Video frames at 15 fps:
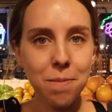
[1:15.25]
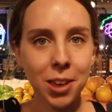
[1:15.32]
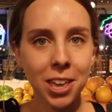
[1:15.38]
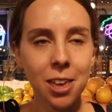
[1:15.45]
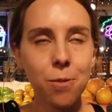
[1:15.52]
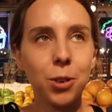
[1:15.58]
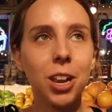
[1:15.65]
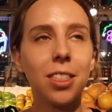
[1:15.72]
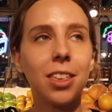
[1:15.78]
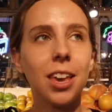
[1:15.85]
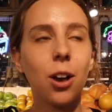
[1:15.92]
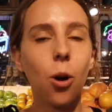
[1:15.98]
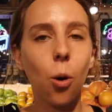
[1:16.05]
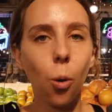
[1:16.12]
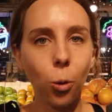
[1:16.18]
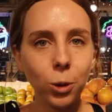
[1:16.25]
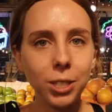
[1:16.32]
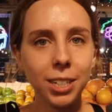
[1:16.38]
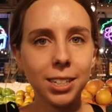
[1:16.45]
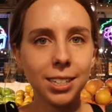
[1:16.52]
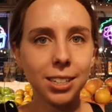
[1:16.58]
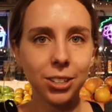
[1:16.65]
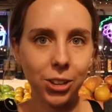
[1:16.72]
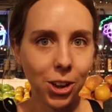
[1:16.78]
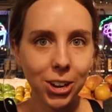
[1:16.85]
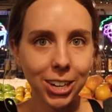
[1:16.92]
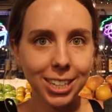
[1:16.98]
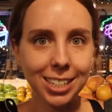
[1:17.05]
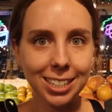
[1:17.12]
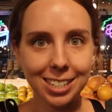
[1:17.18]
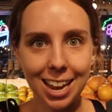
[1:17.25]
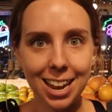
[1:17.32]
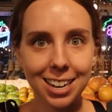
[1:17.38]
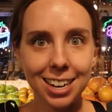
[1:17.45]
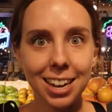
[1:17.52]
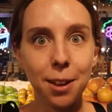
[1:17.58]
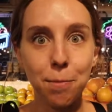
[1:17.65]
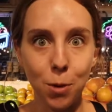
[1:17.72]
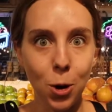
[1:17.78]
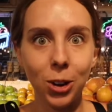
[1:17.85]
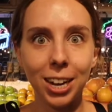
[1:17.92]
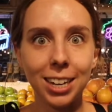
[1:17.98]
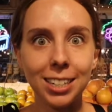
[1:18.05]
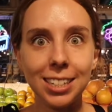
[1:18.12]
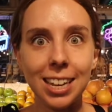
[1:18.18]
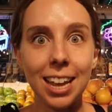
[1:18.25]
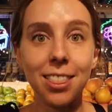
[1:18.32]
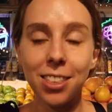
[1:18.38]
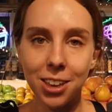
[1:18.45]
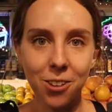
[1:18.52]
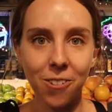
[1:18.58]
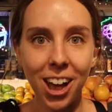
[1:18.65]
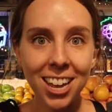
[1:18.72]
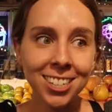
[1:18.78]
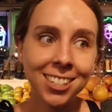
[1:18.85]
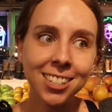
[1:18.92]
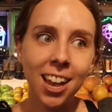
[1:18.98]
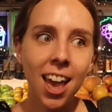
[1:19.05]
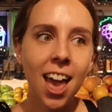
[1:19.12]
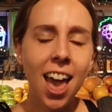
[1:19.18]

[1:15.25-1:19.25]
making it one of the oldest, longest standing markets in the US.